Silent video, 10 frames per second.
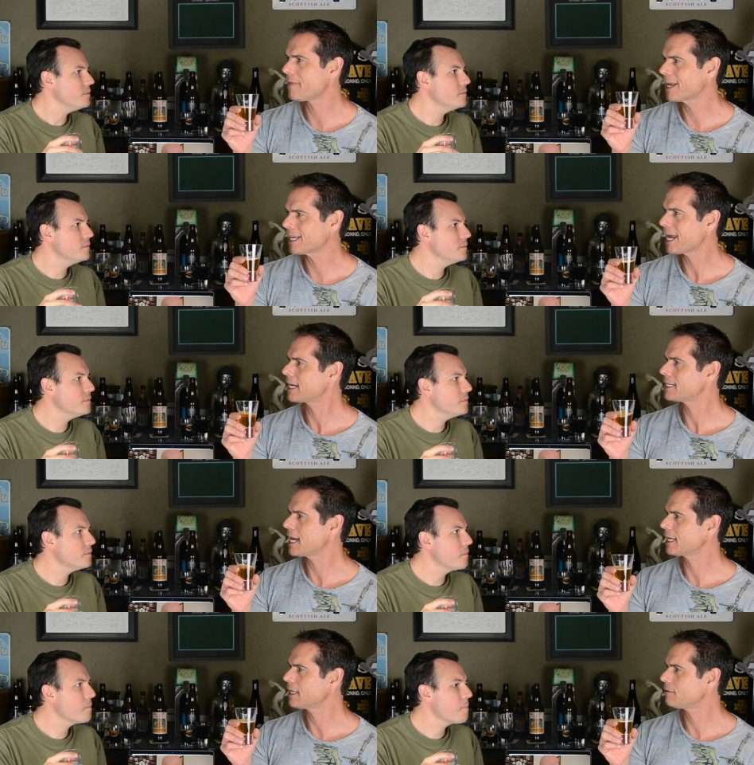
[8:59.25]
Speaker 1: and they can't
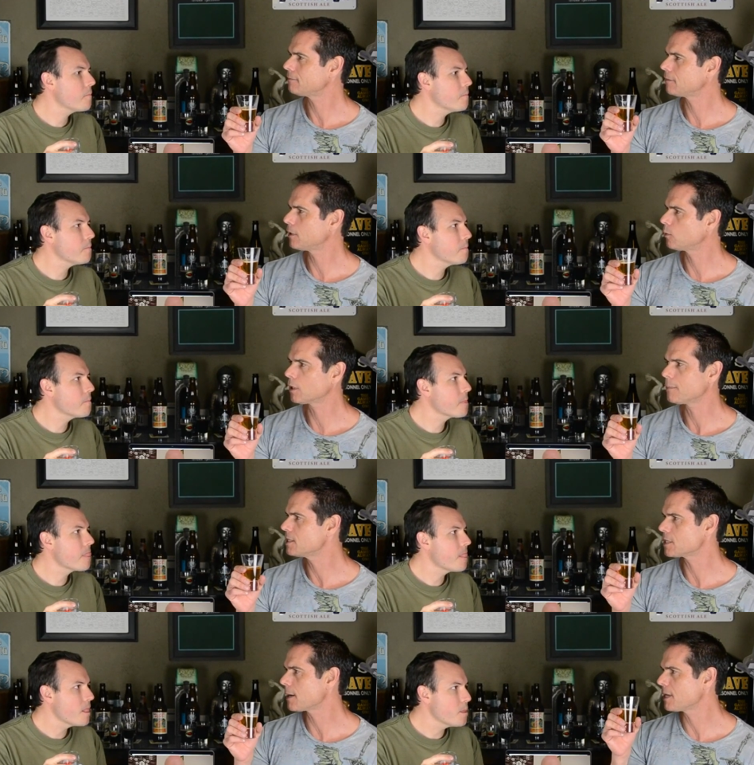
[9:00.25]
take it, it really
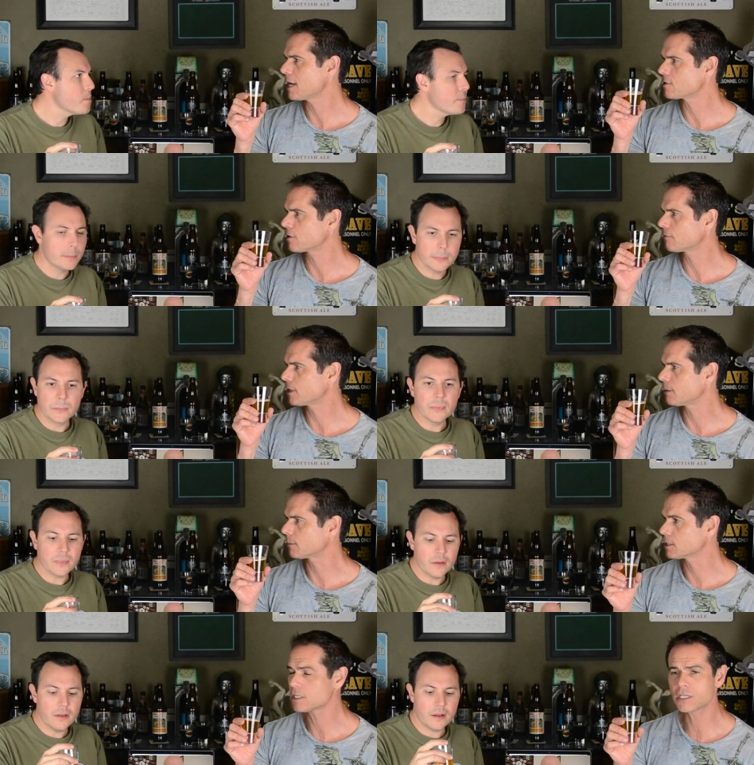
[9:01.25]
means IPAs aren't for them
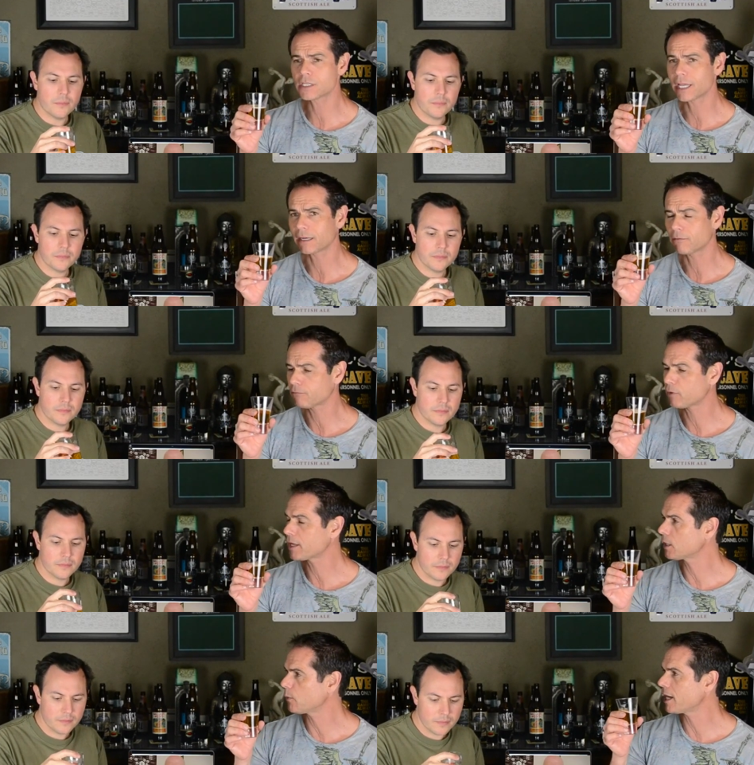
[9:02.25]
because this yeah. is like a
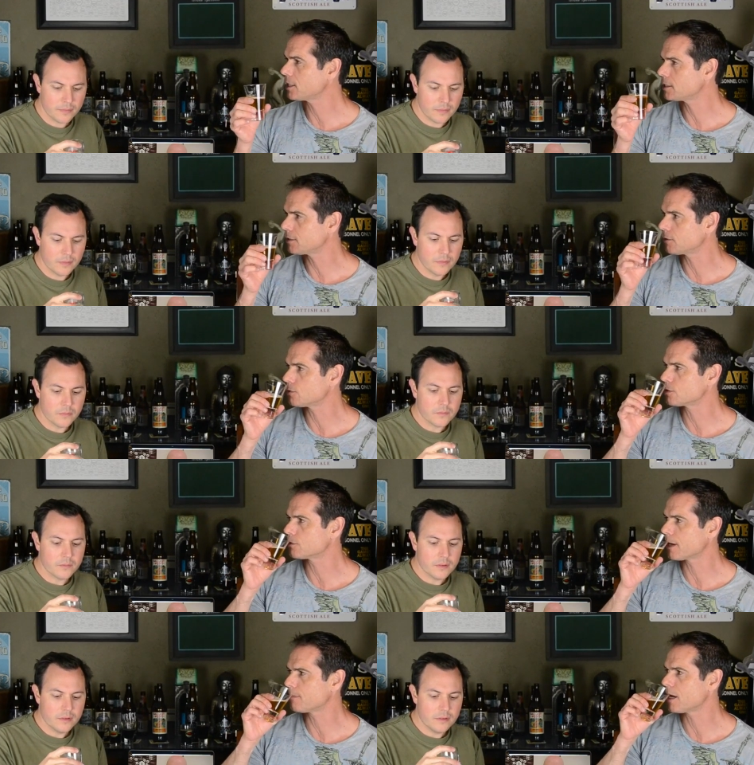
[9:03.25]
friendly way to introduce to
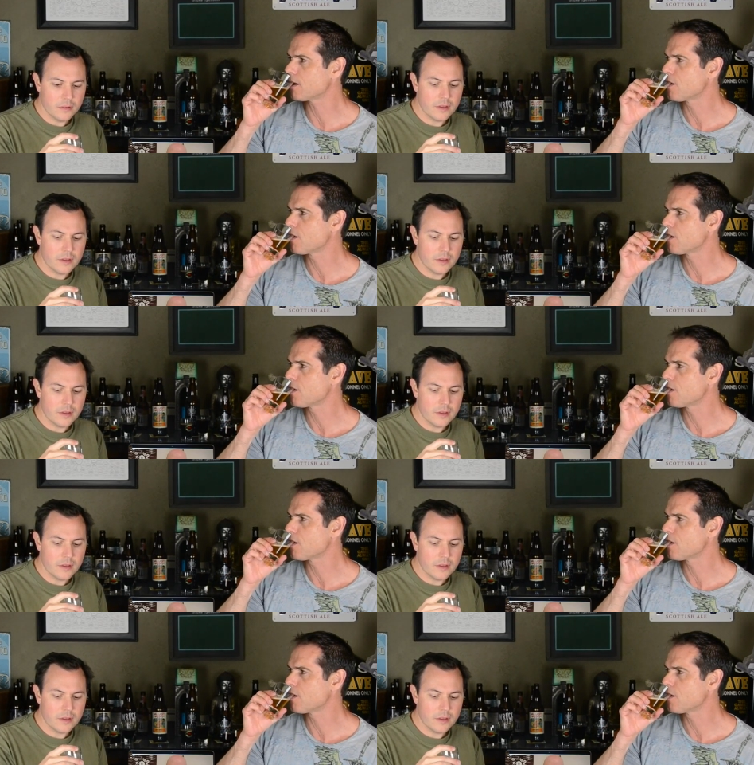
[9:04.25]
an IPA.